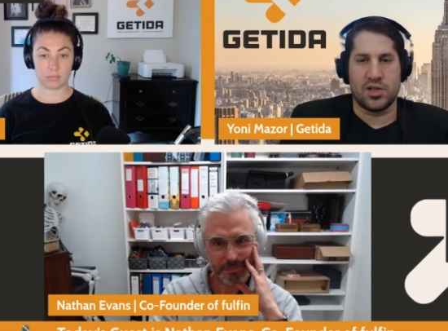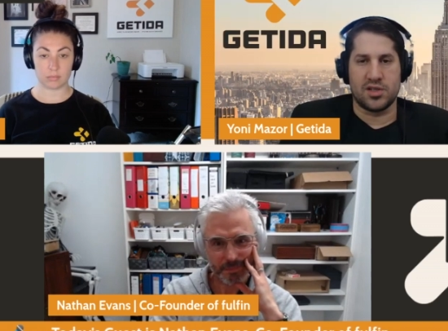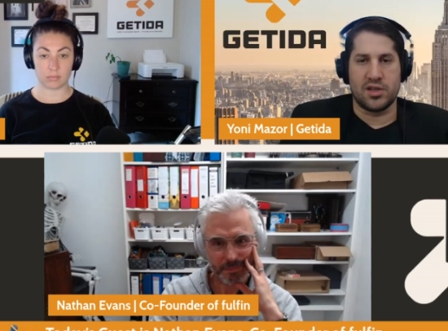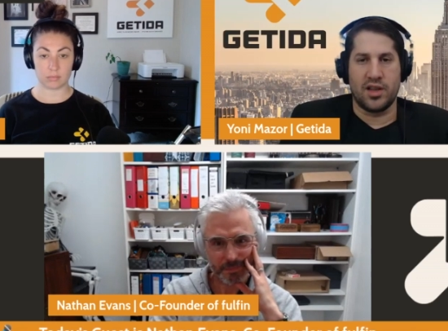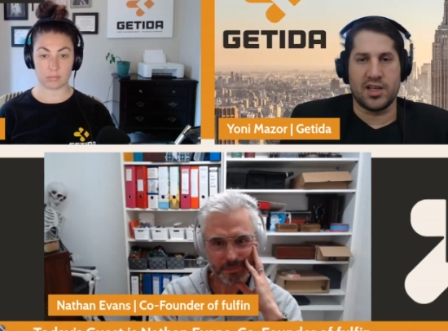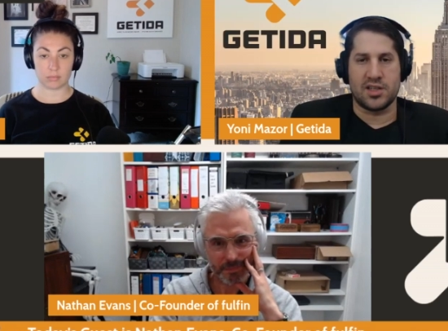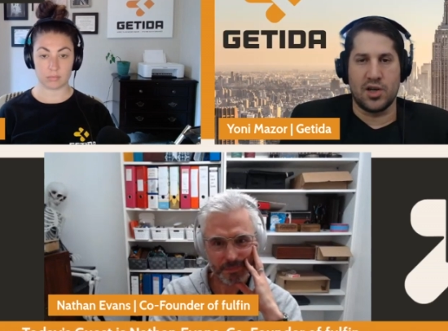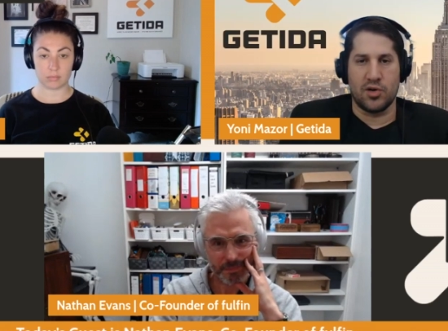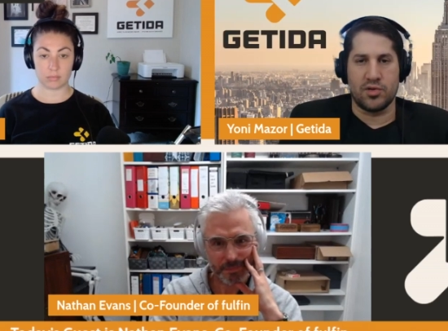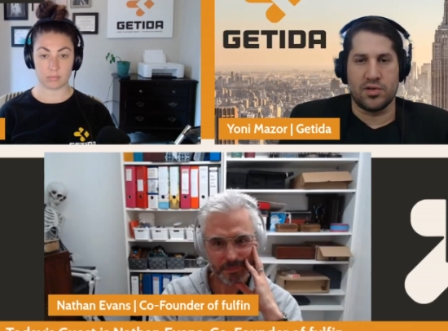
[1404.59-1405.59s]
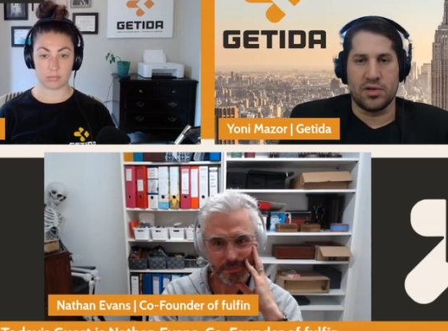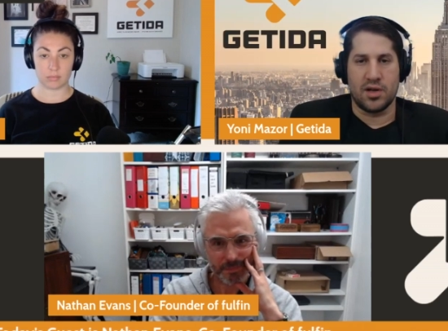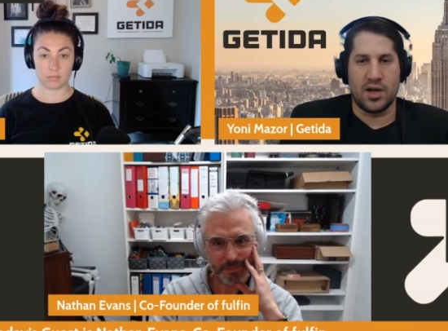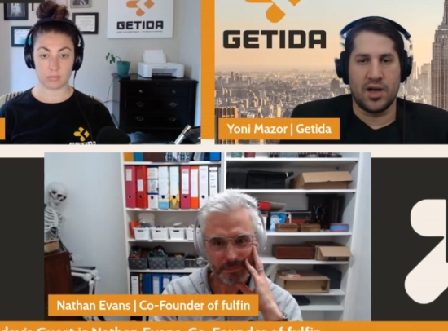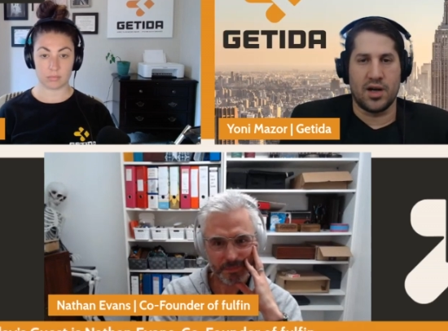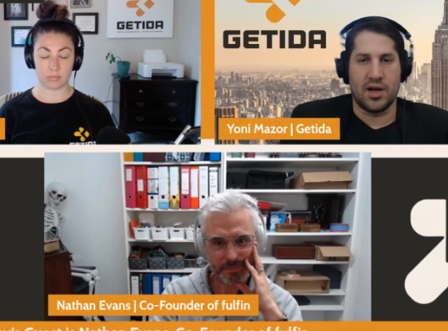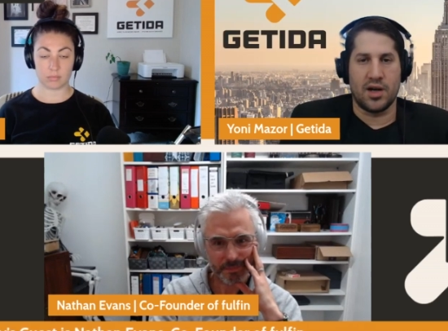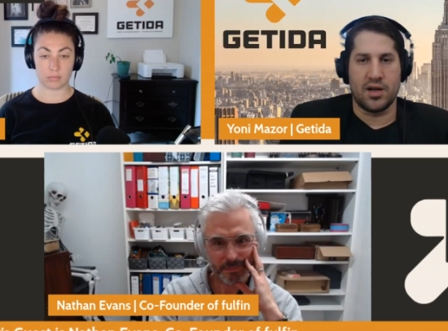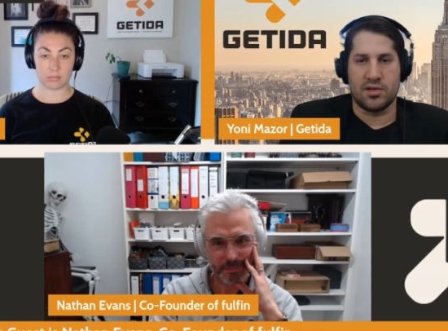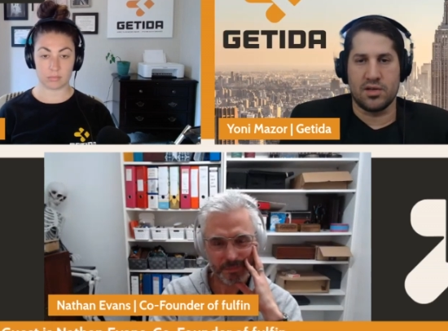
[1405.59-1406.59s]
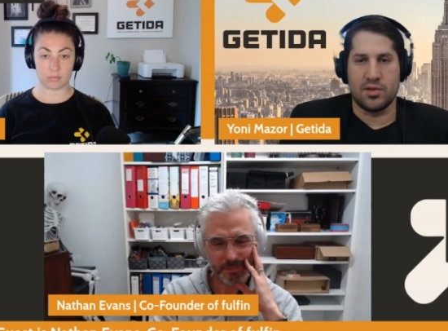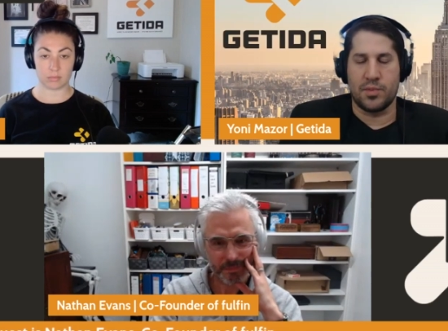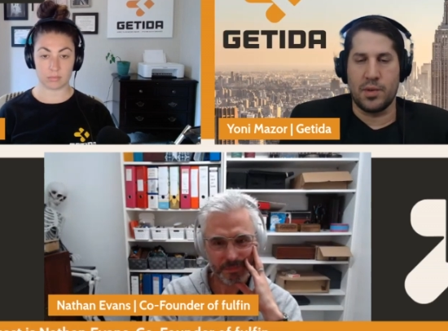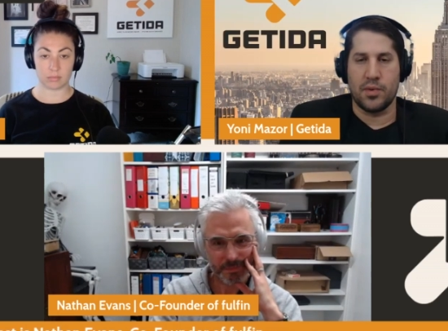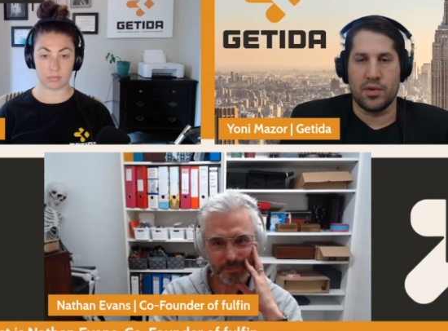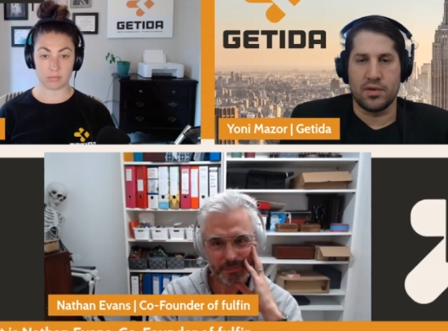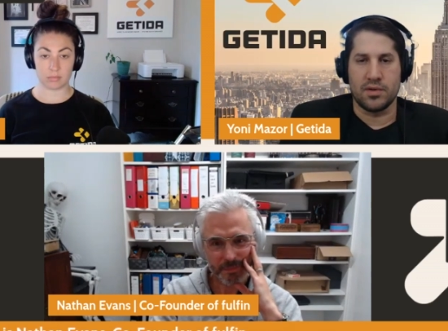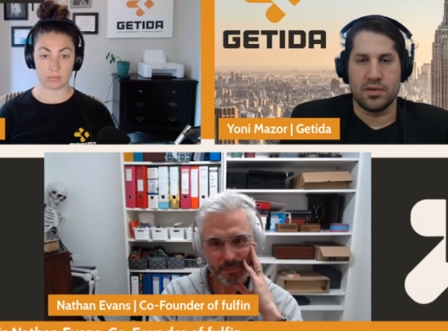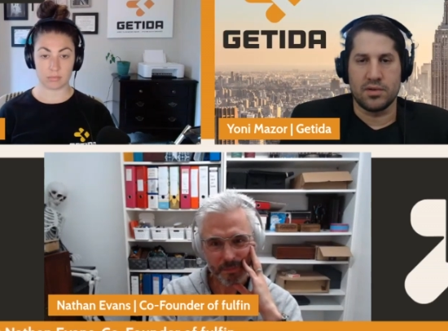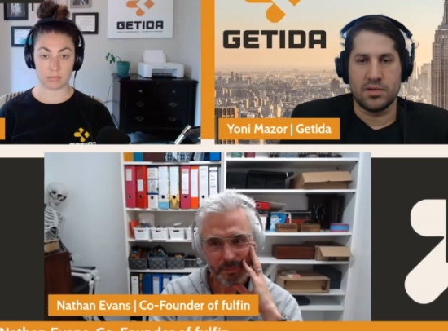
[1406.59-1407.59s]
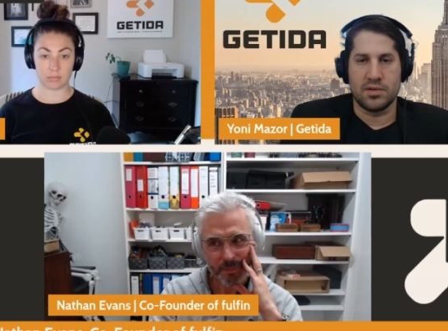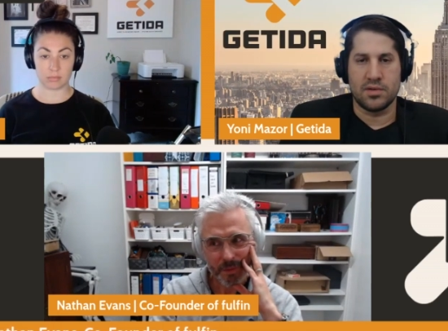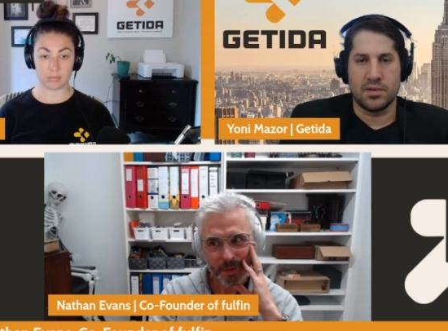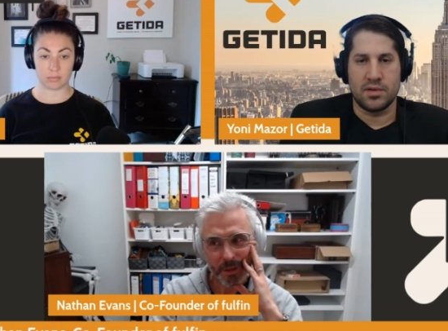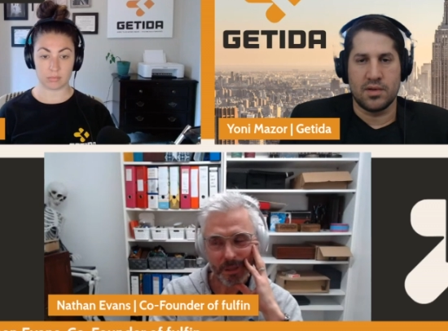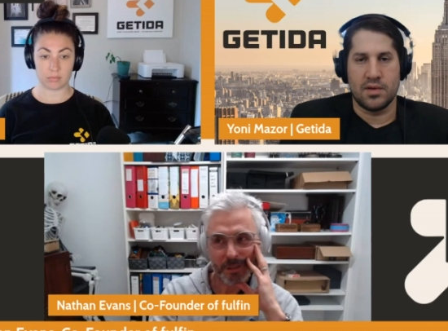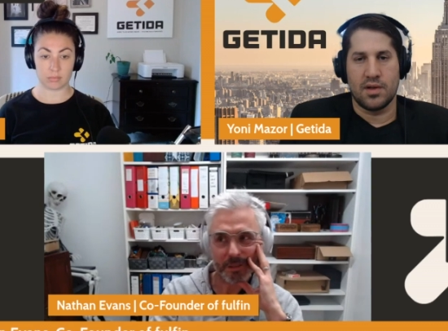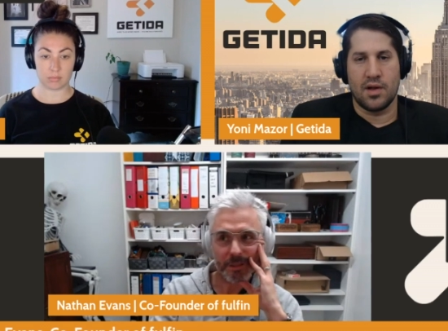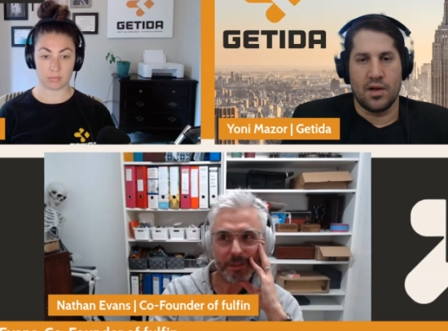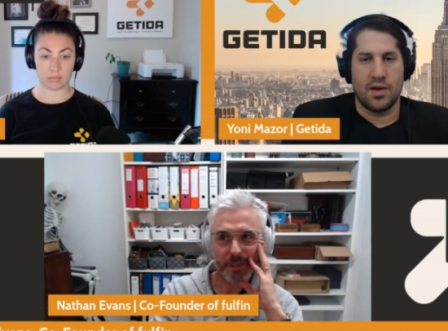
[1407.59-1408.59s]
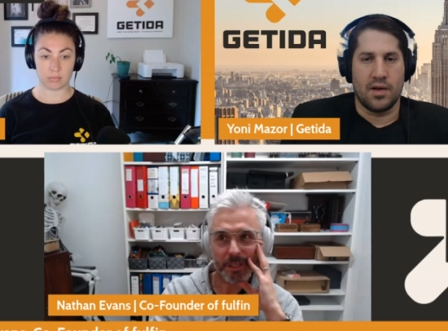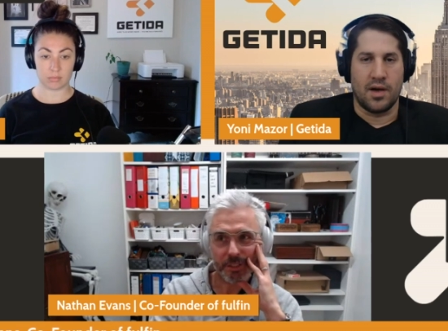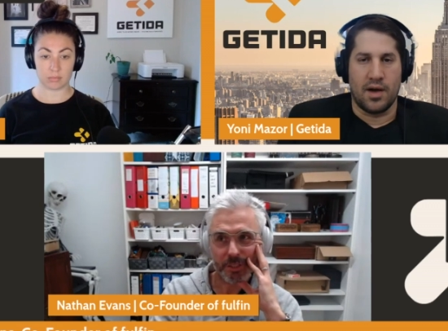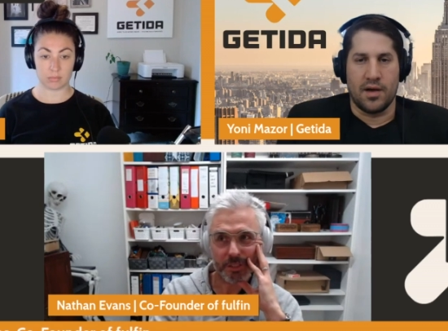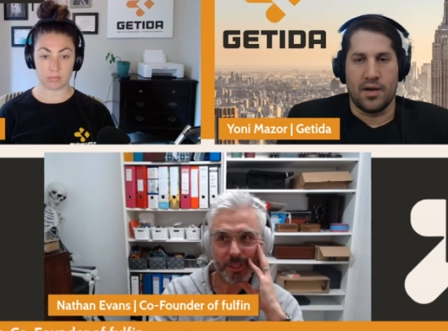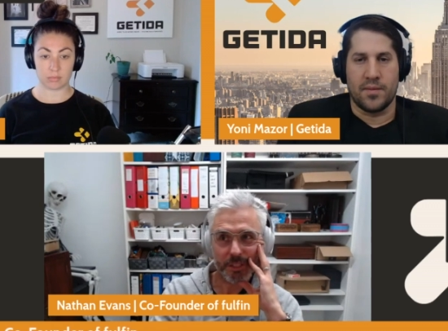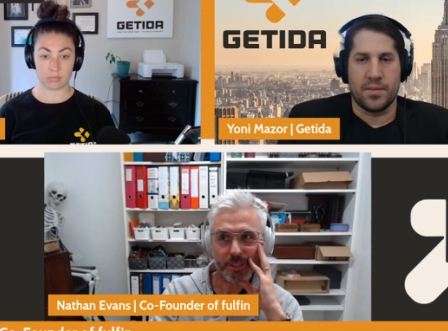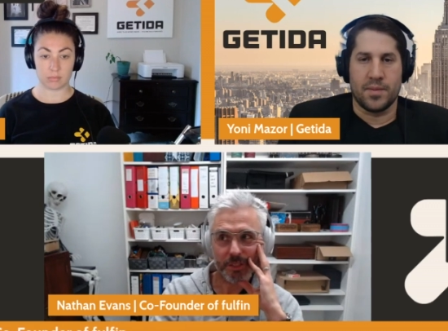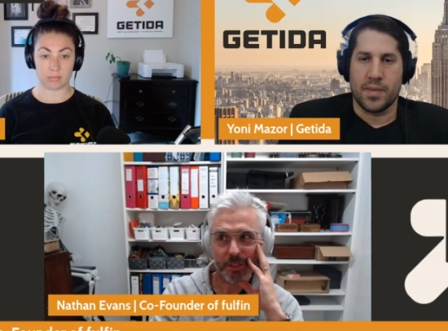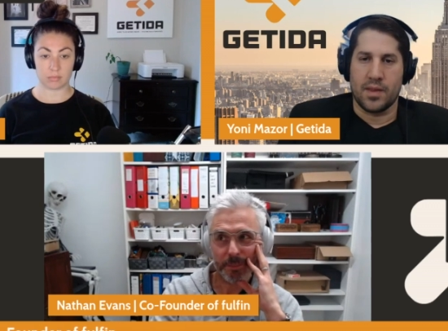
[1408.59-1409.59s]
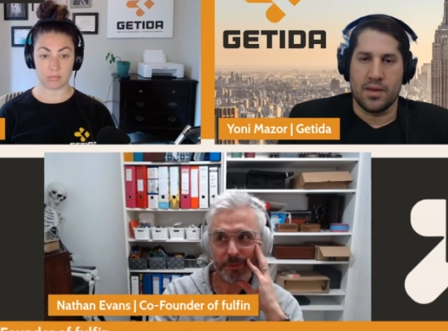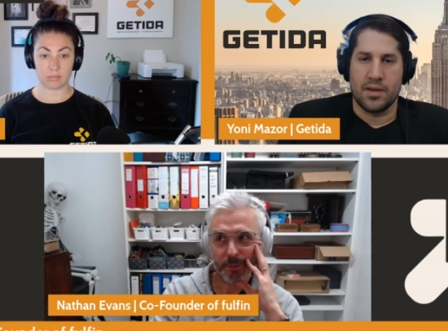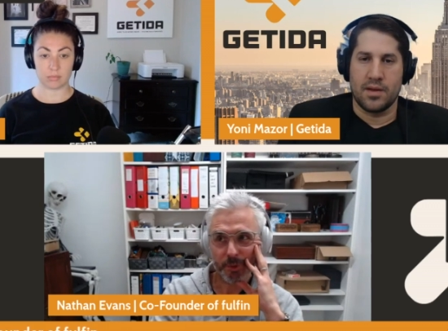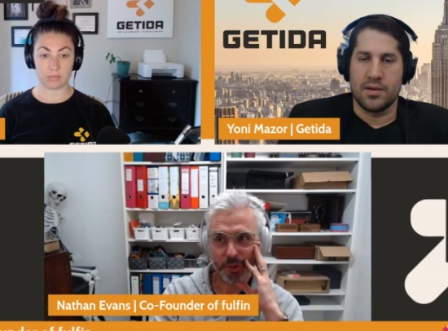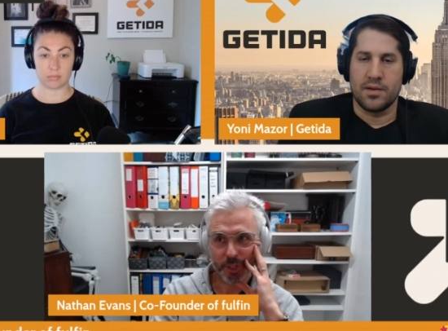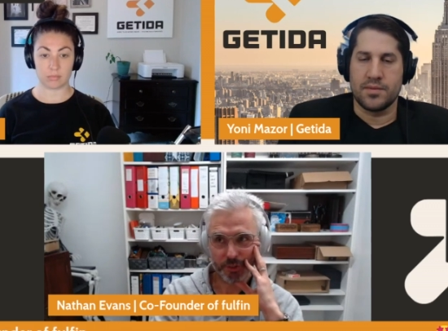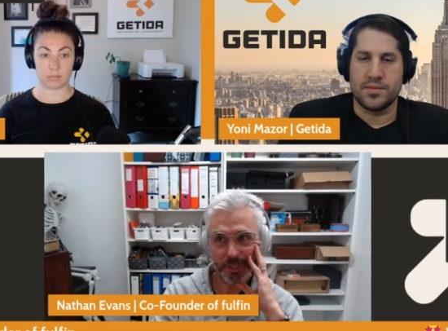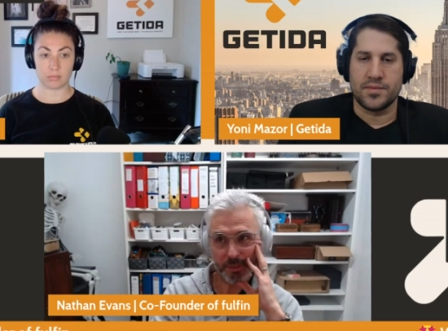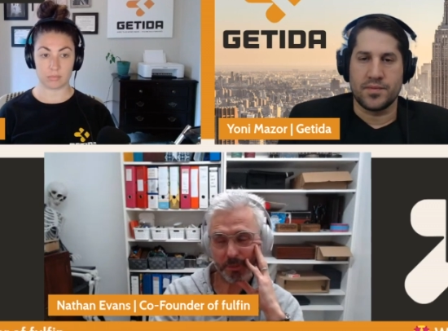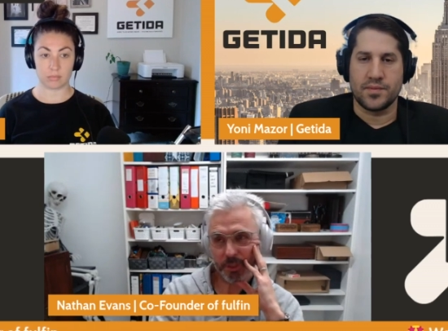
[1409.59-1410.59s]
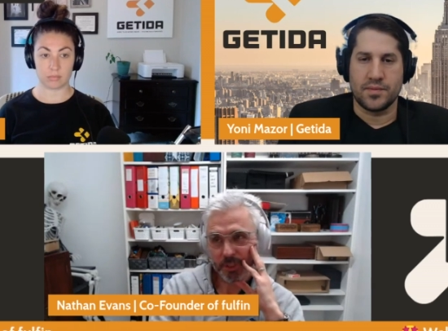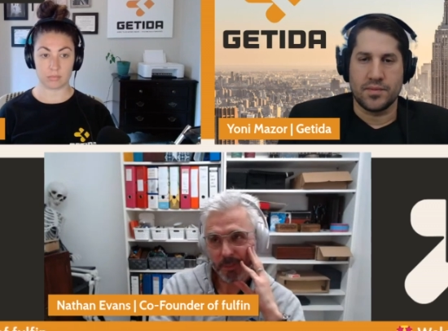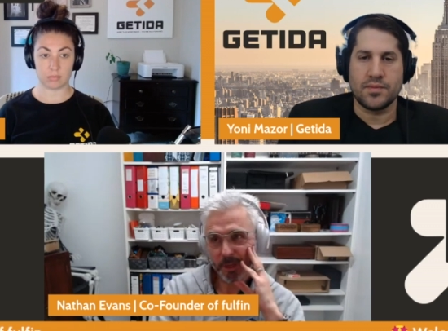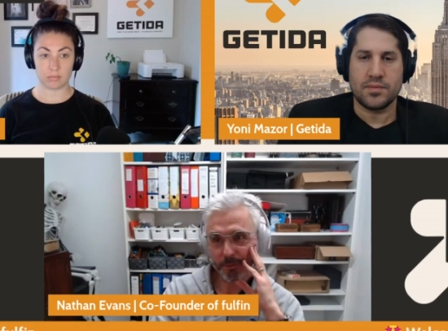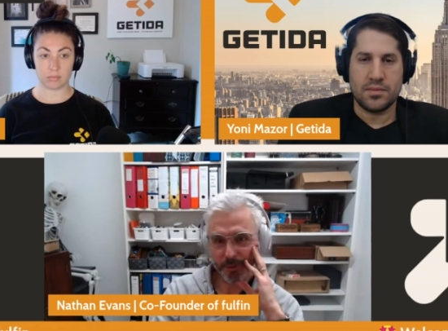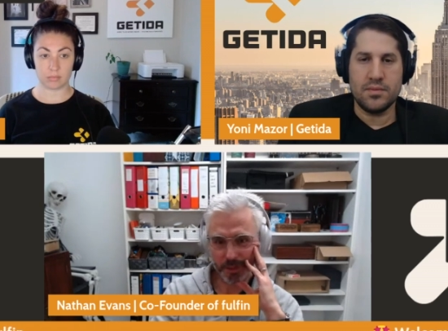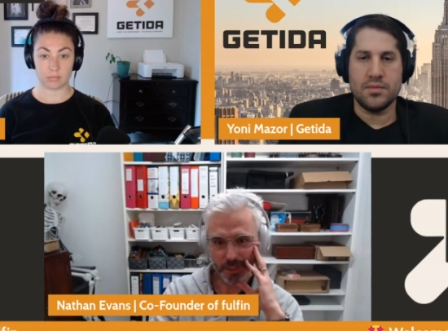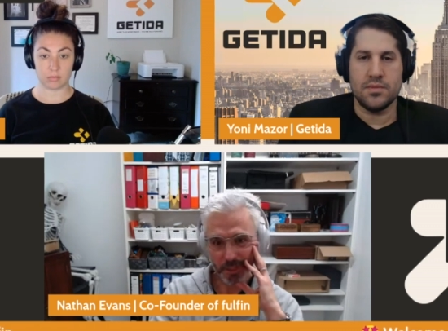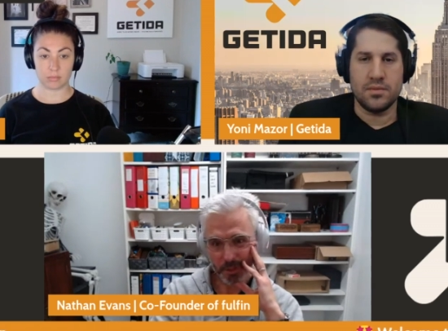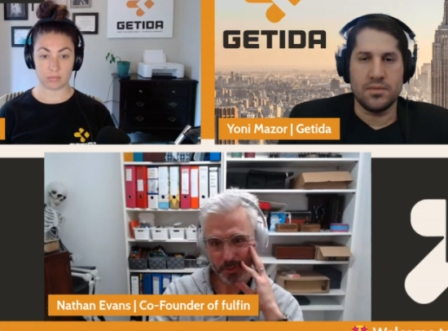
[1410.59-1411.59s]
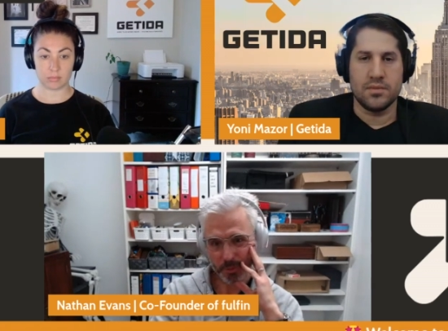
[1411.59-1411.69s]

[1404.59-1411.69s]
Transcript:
Speaker 1: is less known uh, uh, to, to people.
Speaker 2: Uh Yeah, it's, it's. I guess it comes from Treasury, which is about funding,